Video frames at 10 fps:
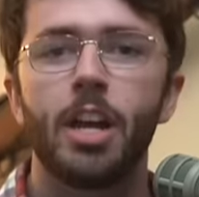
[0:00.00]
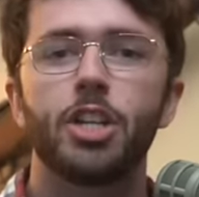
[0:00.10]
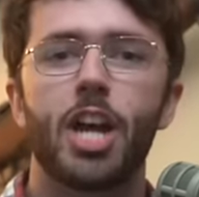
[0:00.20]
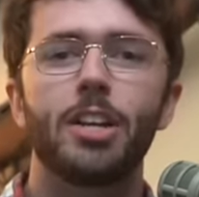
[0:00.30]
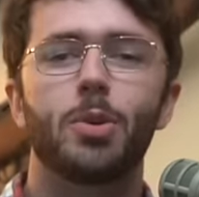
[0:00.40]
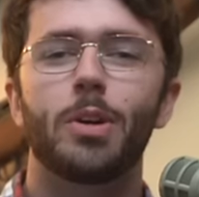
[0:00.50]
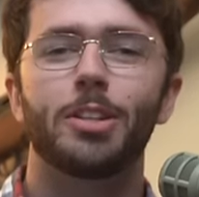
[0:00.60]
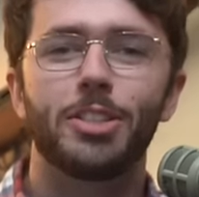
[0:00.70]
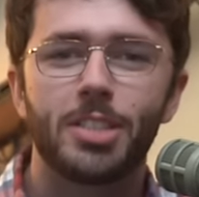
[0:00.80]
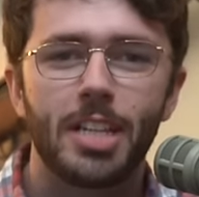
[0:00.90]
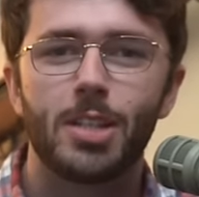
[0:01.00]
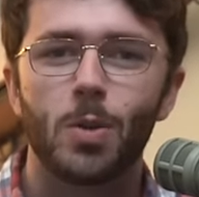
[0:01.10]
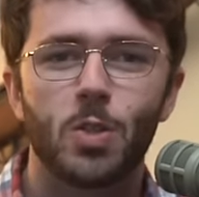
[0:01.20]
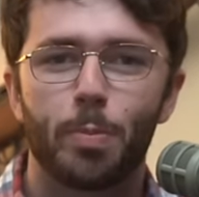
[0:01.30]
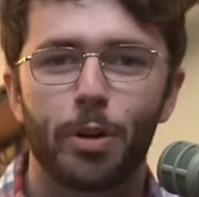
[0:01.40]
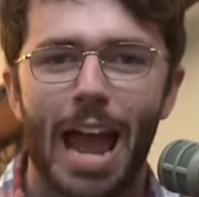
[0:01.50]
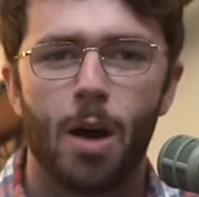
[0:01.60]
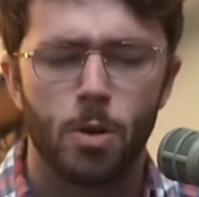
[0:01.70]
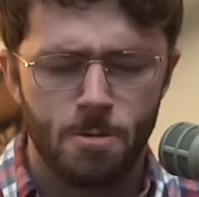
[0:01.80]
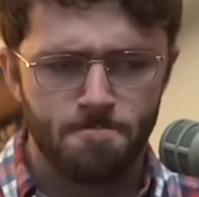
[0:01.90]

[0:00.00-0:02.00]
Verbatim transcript: John Doyle just said, don't spurg out.